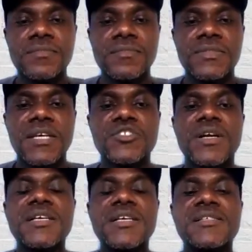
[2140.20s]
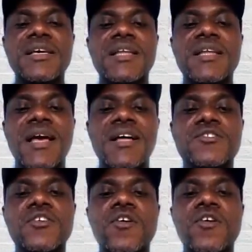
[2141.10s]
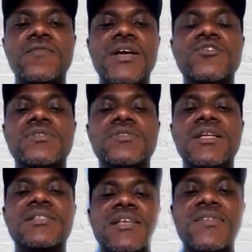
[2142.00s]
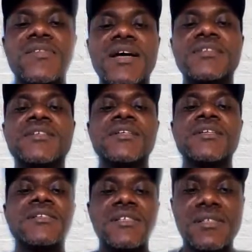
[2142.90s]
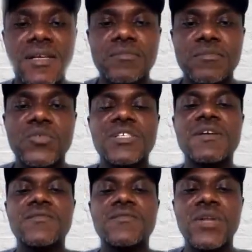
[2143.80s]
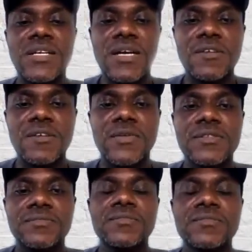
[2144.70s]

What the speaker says: Nigeria is in the hands of a totalitarian system, which is the Fulani Caliphate.